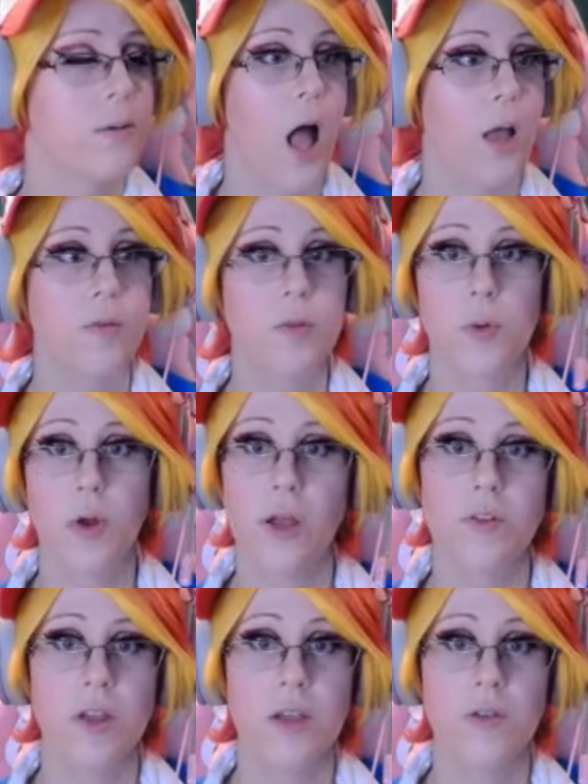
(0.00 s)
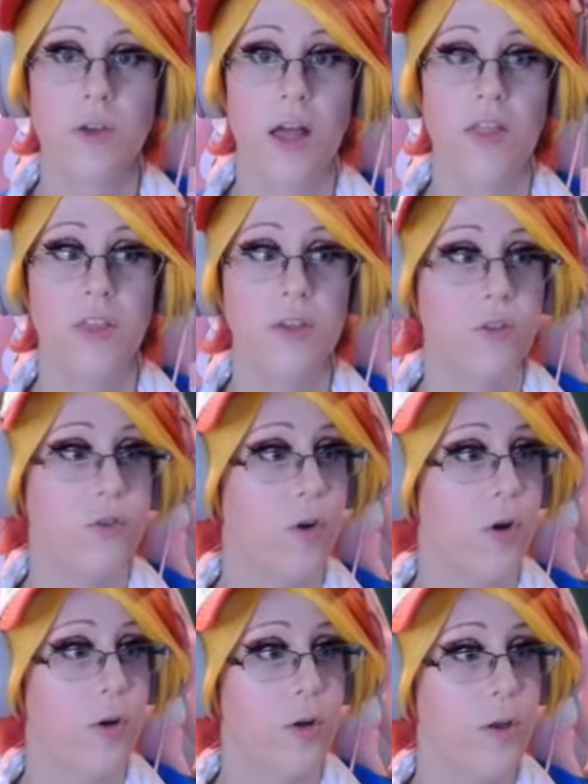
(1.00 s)
I'm surprised I even got this
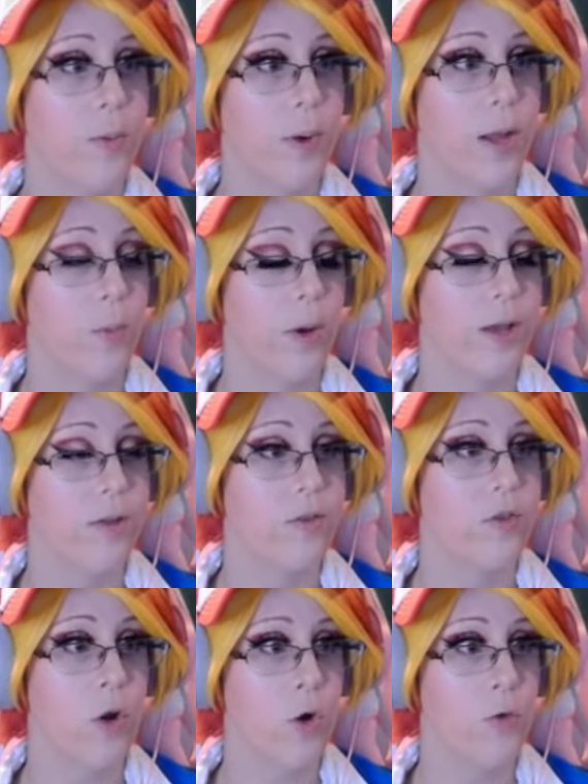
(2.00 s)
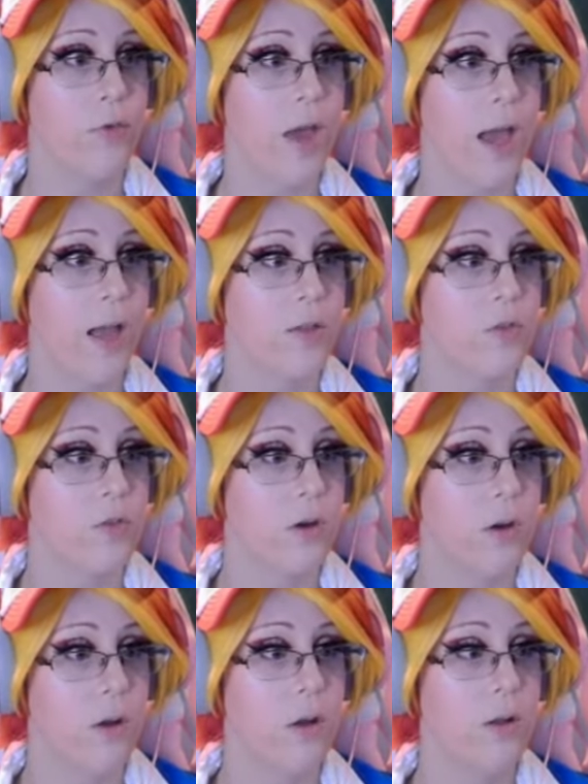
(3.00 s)
photo. He ran away so fast,
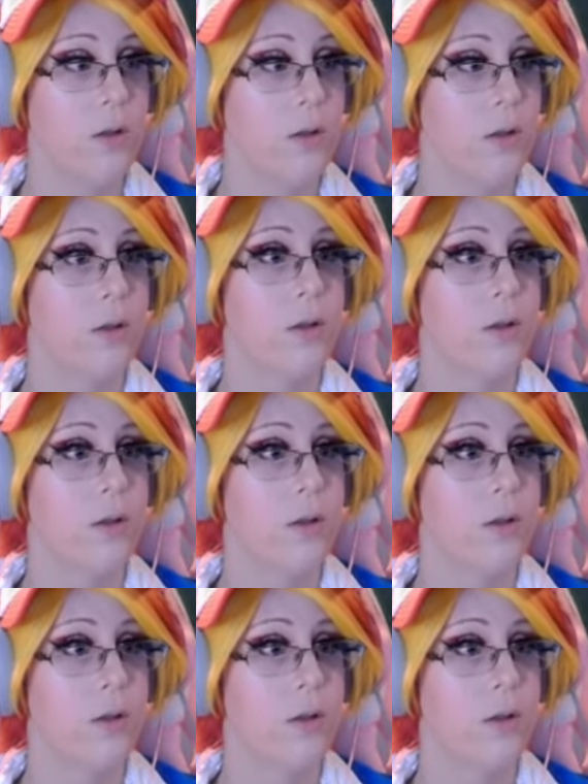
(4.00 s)
y'all.